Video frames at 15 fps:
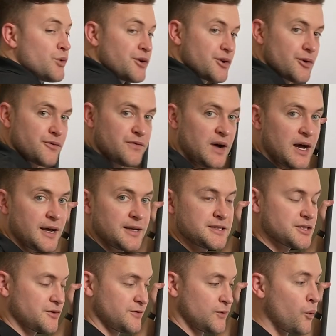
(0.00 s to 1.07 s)
where you'll
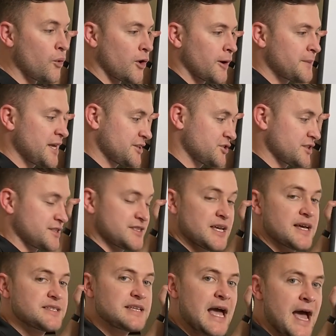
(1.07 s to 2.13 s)
find a form that just
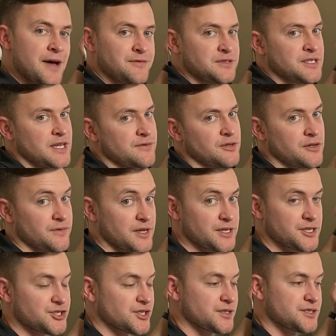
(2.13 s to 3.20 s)
says affidavit of
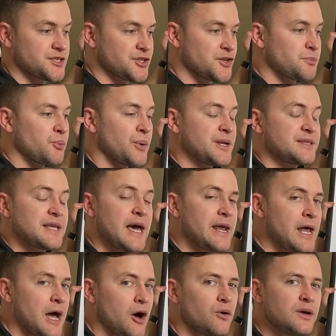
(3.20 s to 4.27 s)
indigence, and you print
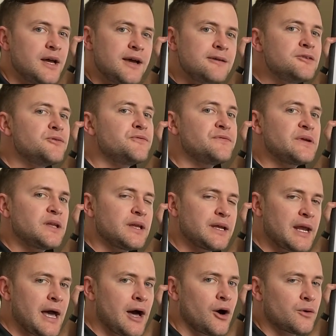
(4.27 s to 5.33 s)
that out, you fill
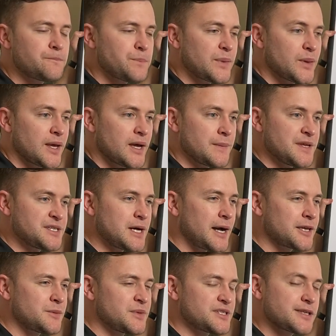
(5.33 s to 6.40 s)
it out. The
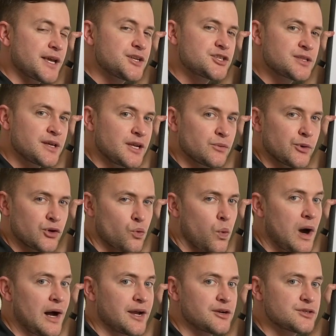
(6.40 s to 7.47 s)
documentation that it
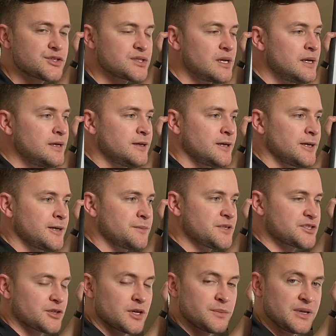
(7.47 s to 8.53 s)
requires
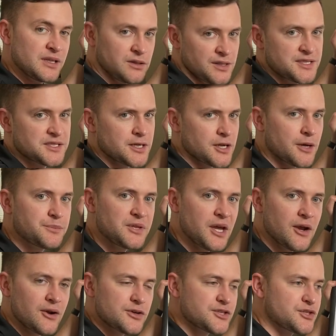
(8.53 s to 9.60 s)
is going to be listed up
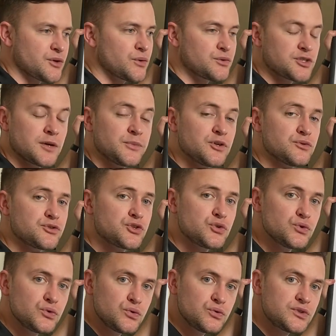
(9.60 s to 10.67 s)
there, so
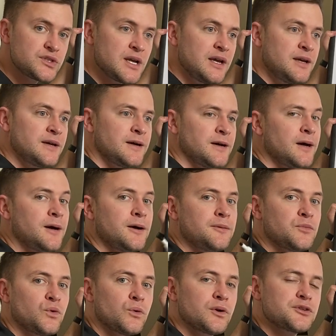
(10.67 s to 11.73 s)
W-2s
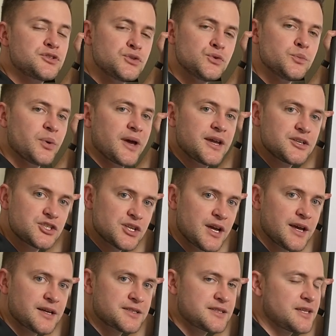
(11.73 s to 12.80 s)
or 2
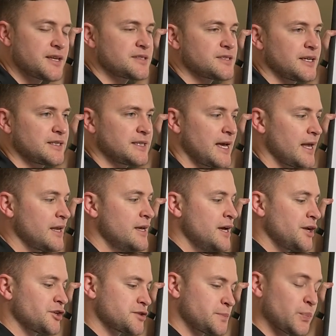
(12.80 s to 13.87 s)
paychecks, things like that.
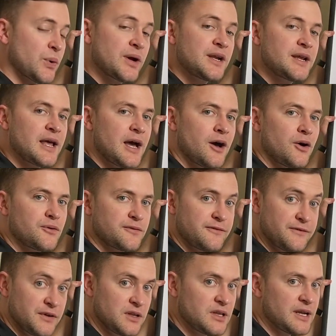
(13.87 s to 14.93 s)
Just print it out,
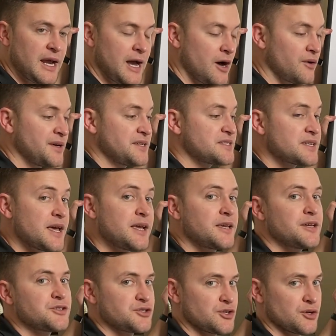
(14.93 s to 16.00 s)
fill it out, and take
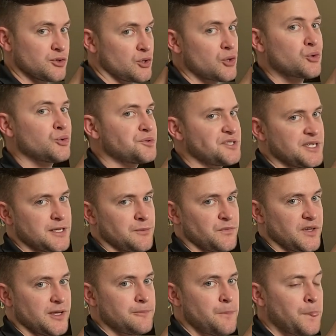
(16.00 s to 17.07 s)
it to your local
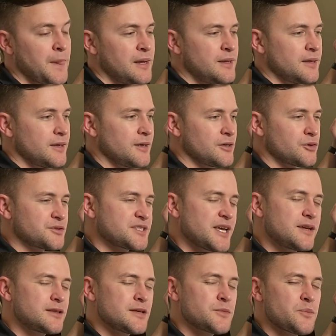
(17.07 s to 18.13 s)
DMV. It'll
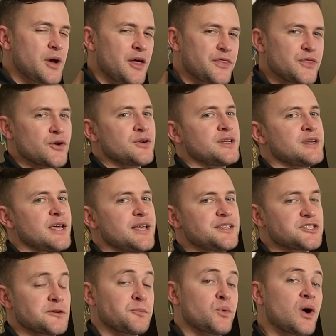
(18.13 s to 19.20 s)
take them about 30
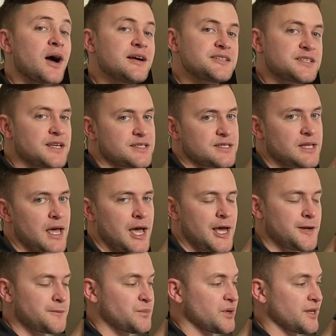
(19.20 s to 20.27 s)
days to process
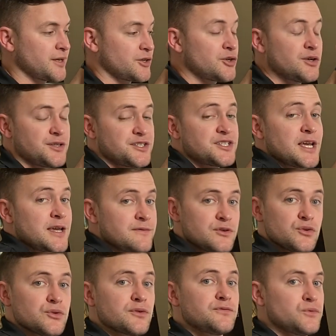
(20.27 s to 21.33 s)
that, but it could save
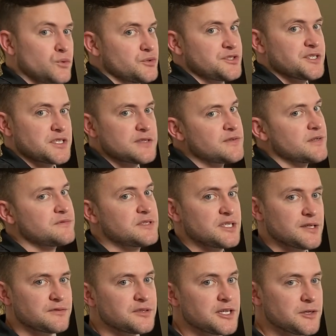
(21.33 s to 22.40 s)
you the full
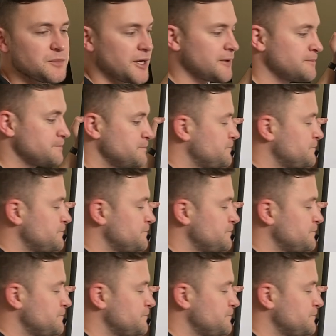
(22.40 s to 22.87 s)
$650 if need be.